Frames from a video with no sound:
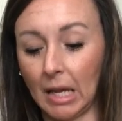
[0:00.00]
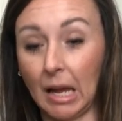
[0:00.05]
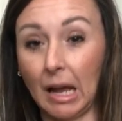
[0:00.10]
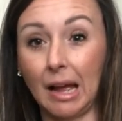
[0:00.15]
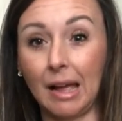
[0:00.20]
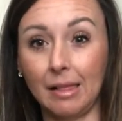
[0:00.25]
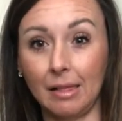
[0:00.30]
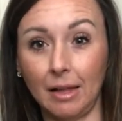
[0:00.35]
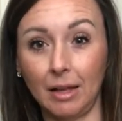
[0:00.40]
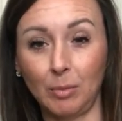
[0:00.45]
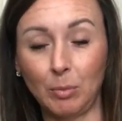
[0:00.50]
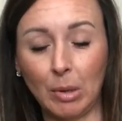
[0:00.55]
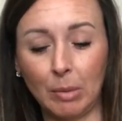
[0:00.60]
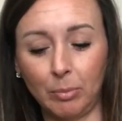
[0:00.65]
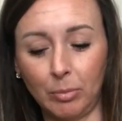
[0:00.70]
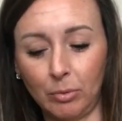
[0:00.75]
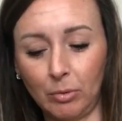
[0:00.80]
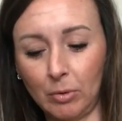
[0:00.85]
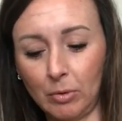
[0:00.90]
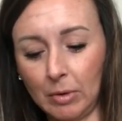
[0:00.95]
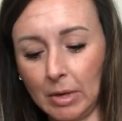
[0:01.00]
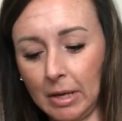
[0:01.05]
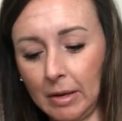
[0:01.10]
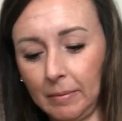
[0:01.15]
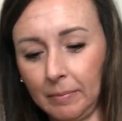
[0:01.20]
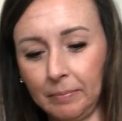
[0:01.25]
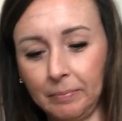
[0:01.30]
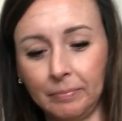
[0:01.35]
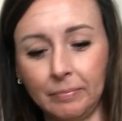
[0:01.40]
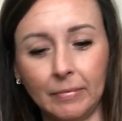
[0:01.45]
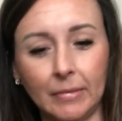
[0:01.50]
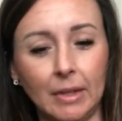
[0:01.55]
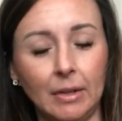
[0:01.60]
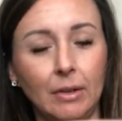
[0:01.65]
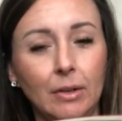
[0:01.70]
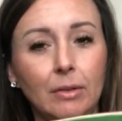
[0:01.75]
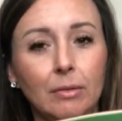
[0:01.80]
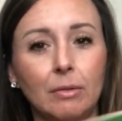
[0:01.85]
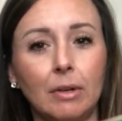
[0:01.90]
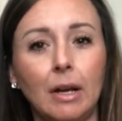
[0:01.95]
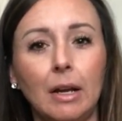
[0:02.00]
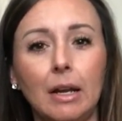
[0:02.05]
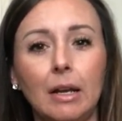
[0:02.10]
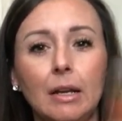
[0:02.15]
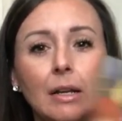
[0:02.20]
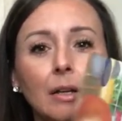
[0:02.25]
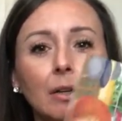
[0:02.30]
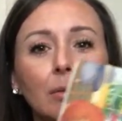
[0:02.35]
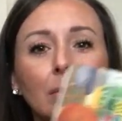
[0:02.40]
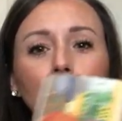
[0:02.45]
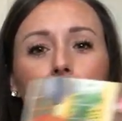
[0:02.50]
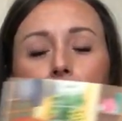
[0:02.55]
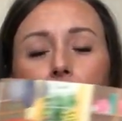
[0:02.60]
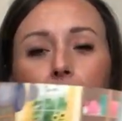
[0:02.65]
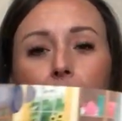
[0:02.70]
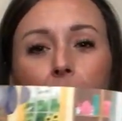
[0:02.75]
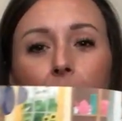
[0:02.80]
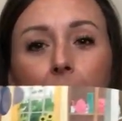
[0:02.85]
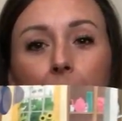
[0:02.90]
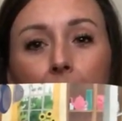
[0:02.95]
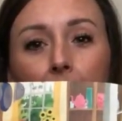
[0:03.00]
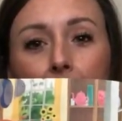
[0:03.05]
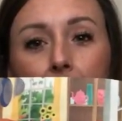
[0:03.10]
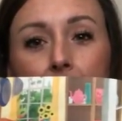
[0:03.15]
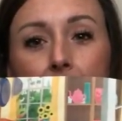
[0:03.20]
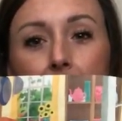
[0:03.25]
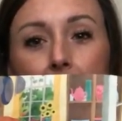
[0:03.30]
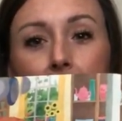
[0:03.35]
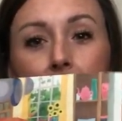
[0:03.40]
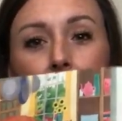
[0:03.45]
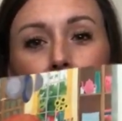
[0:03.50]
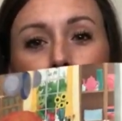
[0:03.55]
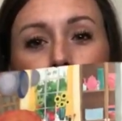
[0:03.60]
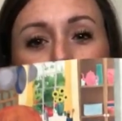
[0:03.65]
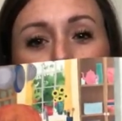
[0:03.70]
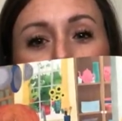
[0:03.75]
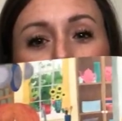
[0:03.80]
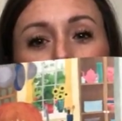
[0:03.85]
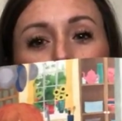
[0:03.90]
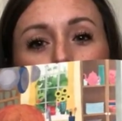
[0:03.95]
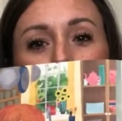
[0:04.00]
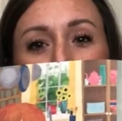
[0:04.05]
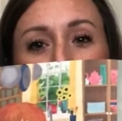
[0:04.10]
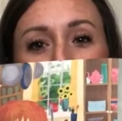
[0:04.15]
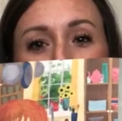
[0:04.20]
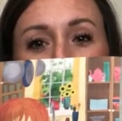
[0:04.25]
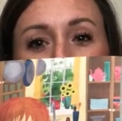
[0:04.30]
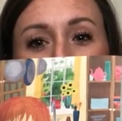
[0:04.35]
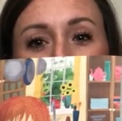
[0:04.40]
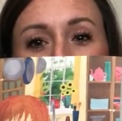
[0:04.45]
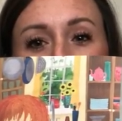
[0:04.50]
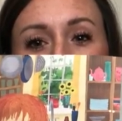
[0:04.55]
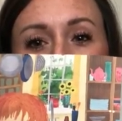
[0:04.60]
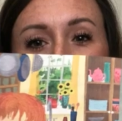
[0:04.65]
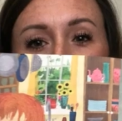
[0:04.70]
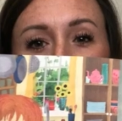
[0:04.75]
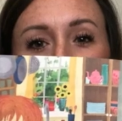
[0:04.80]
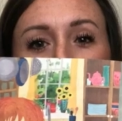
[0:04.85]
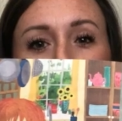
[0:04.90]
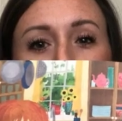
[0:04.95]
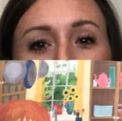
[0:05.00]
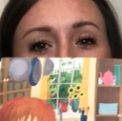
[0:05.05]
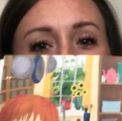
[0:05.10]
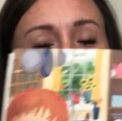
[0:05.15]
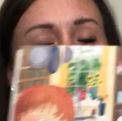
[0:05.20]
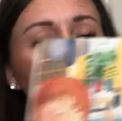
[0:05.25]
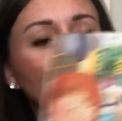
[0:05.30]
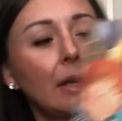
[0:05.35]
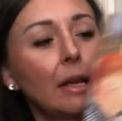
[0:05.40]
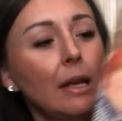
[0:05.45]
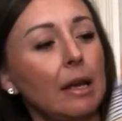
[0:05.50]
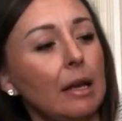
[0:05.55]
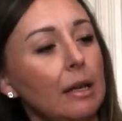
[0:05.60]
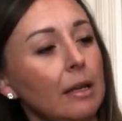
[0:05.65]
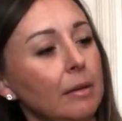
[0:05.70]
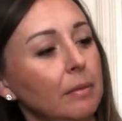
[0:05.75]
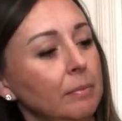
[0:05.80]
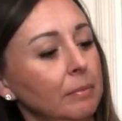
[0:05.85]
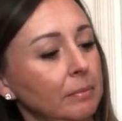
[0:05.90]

I like pepperoni. All right, here we go. Today is pizza day.